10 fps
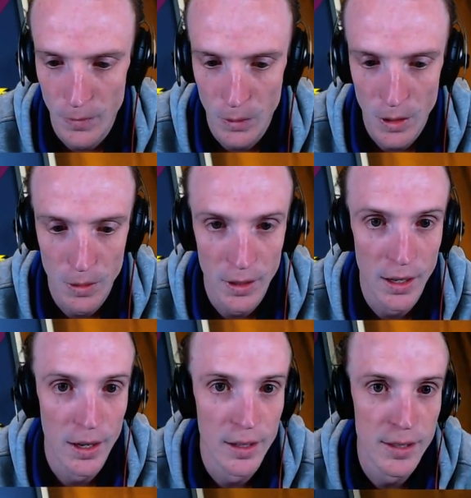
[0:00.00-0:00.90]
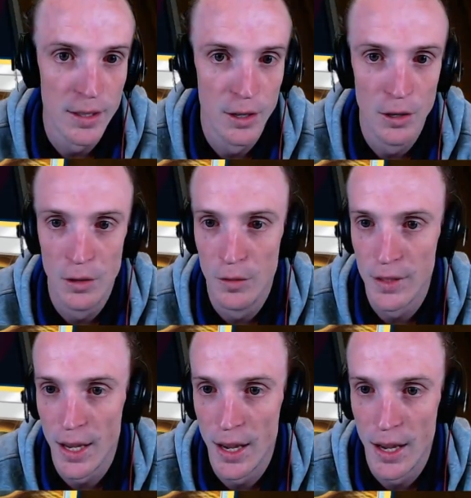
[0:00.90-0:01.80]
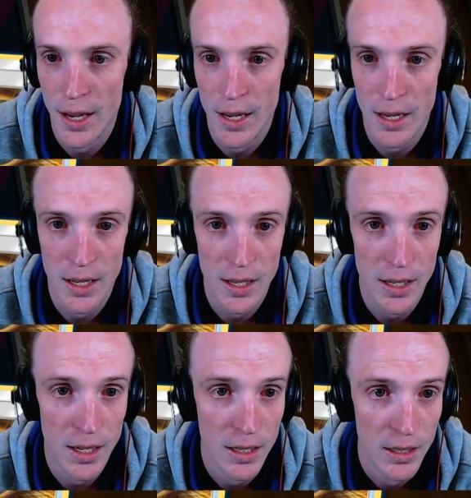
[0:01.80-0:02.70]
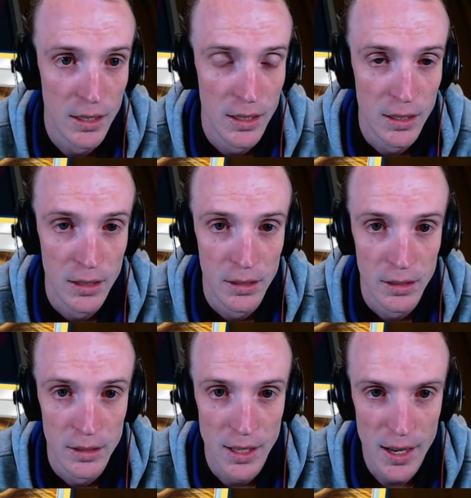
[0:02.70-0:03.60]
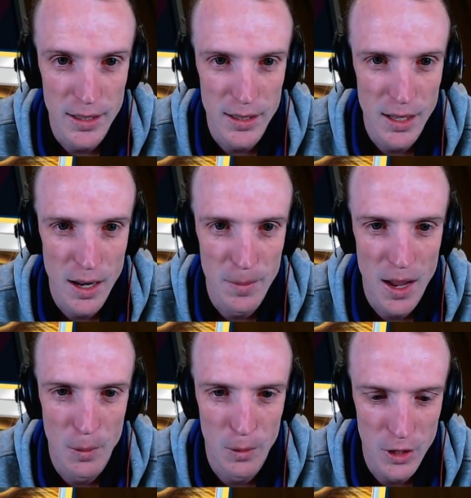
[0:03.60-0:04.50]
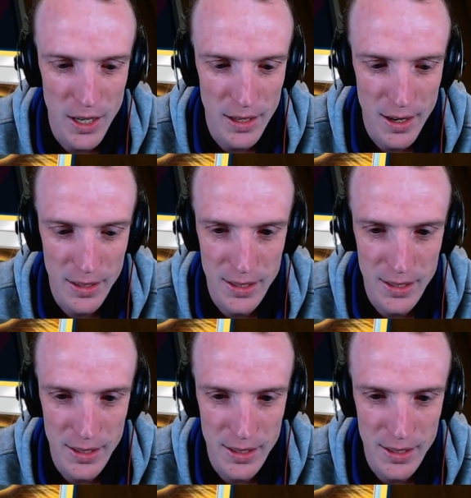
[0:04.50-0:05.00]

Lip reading: We'll go and get ourselves a Diancie set up. No, we'll need our